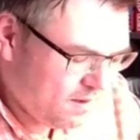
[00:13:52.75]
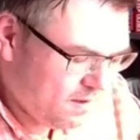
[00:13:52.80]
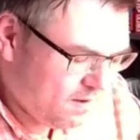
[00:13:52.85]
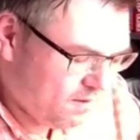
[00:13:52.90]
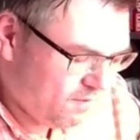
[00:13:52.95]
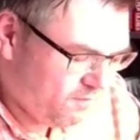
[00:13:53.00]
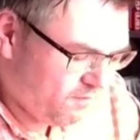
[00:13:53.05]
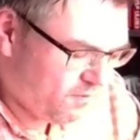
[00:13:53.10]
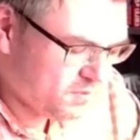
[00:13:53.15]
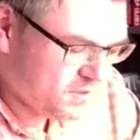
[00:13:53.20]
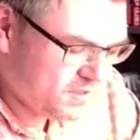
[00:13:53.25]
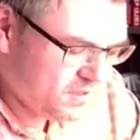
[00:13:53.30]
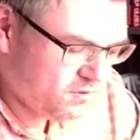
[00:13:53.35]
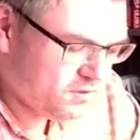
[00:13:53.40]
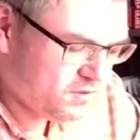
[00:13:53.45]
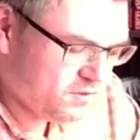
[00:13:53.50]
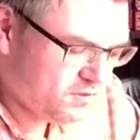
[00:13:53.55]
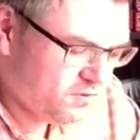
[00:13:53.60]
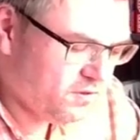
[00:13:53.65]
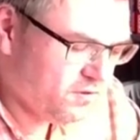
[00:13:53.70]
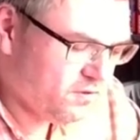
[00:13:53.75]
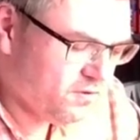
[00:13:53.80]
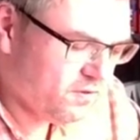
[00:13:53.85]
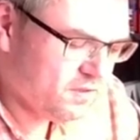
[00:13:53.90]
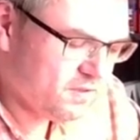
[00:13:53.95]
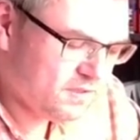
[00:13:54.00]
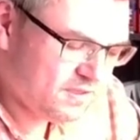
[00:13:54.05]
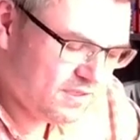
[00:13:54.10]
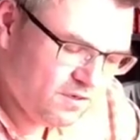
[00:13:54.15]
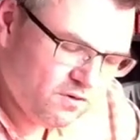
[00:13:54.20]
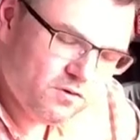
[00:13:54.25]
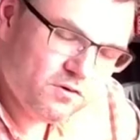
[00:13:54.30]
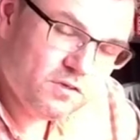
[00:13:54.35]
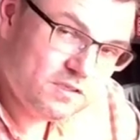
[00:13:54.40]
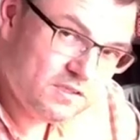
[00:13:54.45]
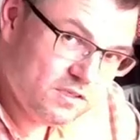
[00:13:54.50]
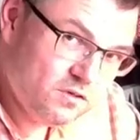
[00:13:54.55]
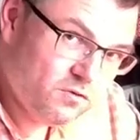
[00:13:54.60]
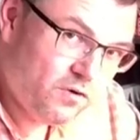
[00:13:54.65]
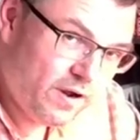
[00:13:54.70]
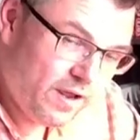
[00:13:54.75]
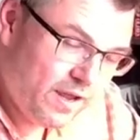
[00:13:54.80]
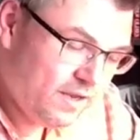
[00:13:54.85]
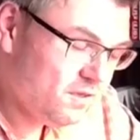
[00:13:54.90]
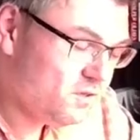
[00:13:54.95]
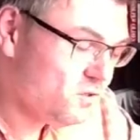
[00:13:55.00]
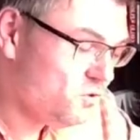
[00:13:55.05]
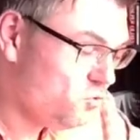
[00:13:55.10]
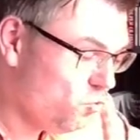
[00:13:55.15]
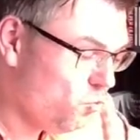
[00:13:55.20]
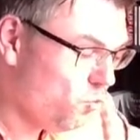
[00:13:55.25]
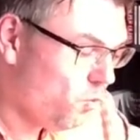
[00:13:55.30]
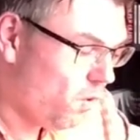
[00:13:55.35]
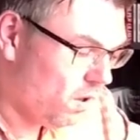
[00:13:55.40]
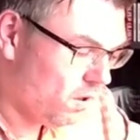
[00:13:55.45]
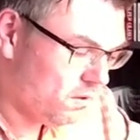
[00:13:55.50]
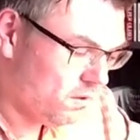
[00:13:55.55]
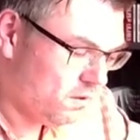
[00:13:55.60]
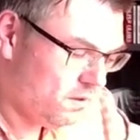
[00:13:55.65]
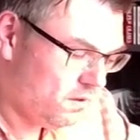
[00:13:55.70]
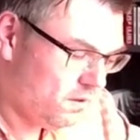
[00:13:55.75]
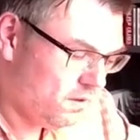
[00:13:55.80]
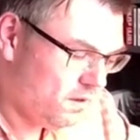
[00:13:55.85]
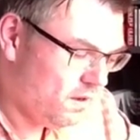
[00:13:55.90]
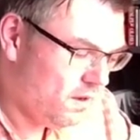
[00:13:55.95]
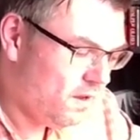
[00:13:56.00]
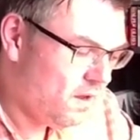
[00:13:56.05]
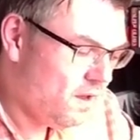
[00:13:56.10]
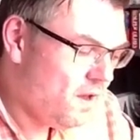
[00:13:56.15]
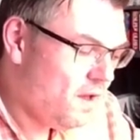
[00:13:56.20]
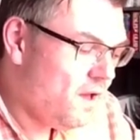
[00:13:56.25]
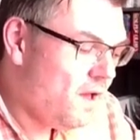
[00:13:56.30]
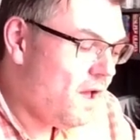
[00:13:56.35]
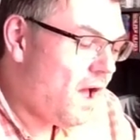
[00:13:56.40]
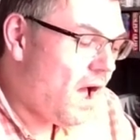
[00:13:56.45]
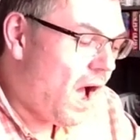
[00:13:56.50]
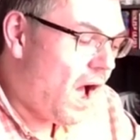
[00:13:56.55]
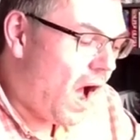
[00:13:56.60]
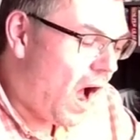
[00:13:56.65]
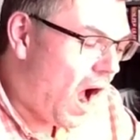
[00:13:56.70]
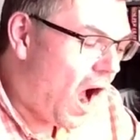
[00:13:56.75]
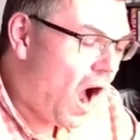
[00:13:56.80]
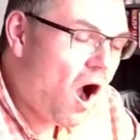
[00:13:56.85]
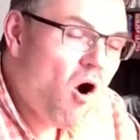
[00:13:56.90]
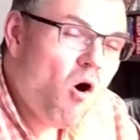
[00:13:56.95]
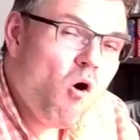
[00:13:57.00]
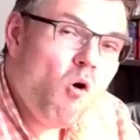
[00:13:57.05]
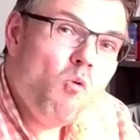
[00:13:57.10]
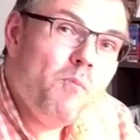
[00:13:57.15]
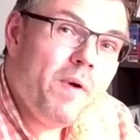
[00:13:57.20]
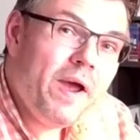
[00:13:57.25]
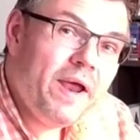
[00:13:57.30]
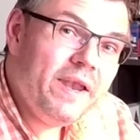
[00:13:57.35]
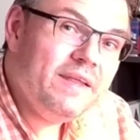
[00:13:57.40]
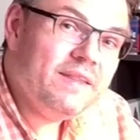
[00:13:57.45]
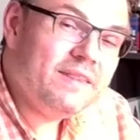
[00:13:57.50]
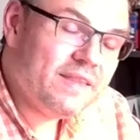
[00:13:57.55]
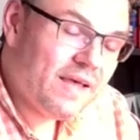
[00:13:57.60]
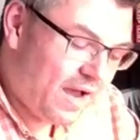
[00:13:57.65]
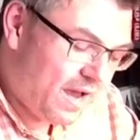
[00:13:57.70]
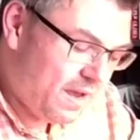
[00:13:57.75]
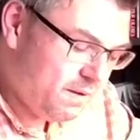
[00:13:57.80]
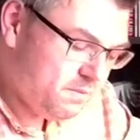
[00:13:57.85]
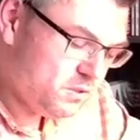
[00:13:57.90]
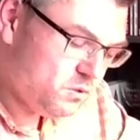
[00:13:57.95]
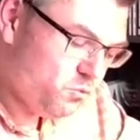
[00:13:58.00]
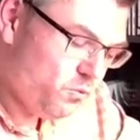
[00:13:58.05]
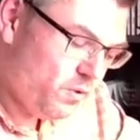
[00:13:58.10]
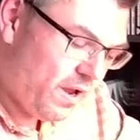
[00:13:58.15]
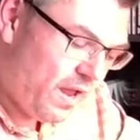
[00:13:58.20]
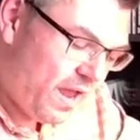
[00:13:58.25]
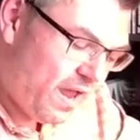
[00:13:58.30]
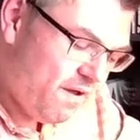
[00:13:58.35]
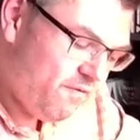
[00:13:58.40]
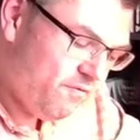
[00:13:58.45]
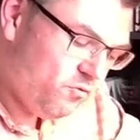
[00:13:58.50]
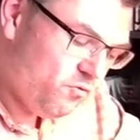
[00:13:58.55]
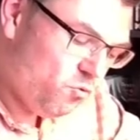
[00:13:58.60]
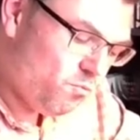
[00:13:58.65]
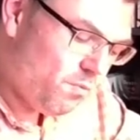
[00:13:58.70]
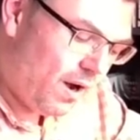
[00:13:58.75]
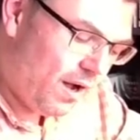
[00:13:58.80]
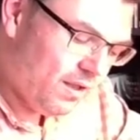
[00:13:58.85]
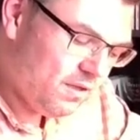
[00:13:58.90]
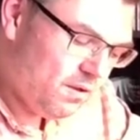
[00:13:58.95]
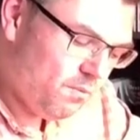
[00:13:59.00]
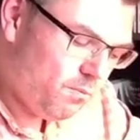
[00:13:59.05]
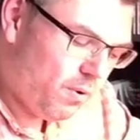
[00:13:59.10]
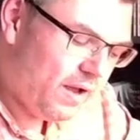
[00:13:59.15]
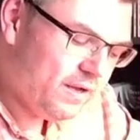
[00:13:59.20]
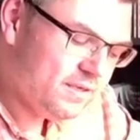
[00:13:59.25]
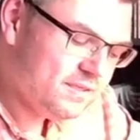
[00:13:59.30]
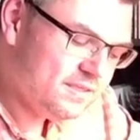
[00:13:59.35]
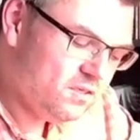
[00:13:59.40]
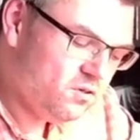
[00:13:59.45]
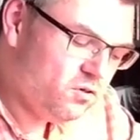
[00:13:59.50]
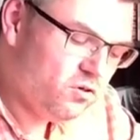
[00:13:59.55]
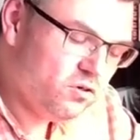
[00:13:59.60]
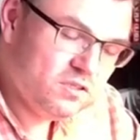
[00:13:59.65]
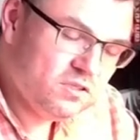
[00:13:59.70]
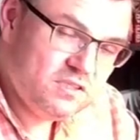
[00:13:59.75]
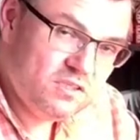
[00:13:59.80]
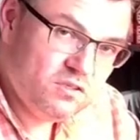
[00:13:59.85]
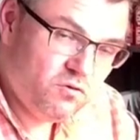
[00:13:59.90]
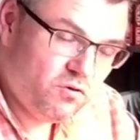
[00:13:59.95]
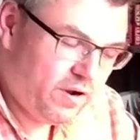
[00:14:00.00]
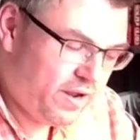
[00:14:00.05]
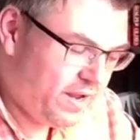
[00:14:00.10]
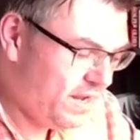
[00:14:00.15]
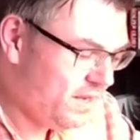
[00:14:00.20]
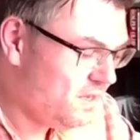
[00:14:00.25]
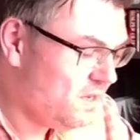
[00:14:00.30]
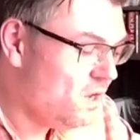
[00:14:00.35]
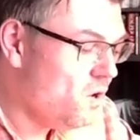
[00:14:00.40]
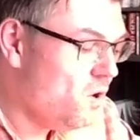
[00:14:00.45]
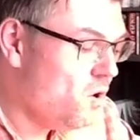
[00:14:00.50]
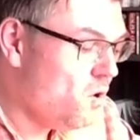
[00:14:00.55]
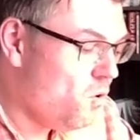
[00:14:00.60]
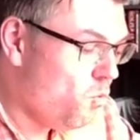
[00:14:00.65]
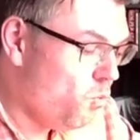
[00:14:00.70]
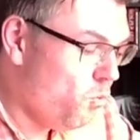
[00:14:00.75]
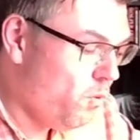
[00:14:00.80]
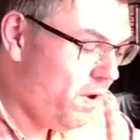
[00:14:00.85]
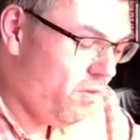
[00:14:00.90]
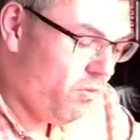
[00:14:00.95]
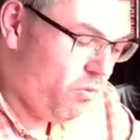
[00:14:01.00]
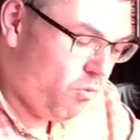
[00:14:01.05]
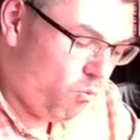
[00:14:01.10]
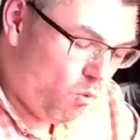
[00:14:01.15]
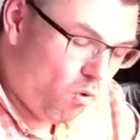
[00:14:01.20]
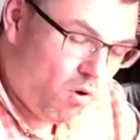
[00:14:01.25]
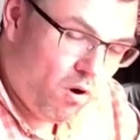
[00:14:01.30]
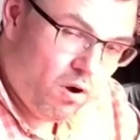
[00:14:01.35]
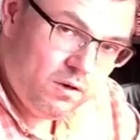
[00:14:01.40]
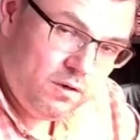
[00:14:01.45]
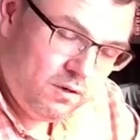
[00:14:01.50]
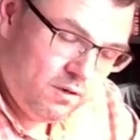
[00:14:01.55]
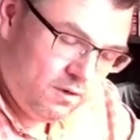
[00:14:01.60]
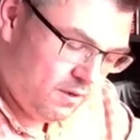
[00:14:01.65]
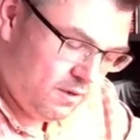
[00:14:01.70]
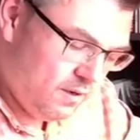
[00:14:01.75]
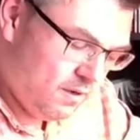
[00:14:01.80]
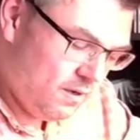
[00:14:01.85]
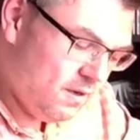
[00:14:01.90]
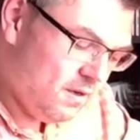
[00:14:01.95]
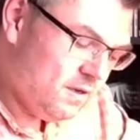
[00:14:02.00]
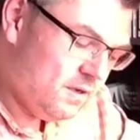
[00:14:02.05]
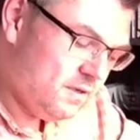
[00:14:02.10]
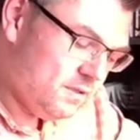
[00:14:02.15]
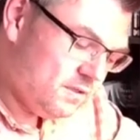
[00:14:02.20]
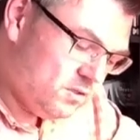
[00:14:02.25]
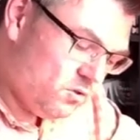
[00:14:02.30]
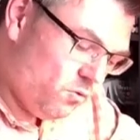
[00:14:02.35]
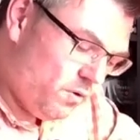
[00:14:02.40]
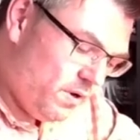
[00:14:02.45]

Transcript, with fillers: from 0.08 to 1. How many times we have to multiply 0.08 with 1? So